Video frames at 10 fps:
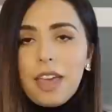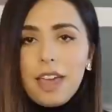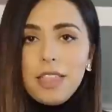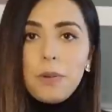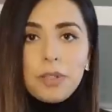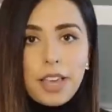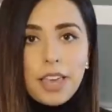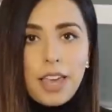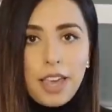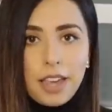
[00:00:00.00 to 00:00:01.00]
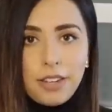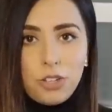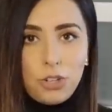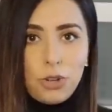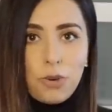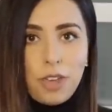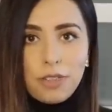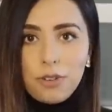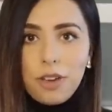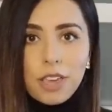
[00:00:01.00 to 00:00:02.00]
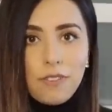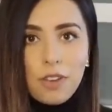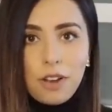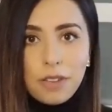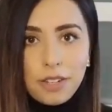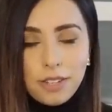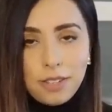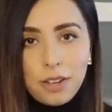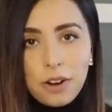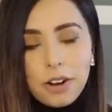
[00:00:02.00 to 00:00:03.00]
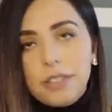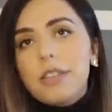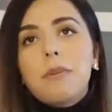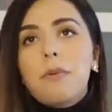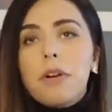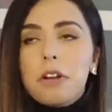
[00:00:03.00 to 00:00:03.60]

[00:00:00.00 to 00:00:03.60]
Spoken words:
And they were like, hey, did you know that they're not giving authenticity cards anymore?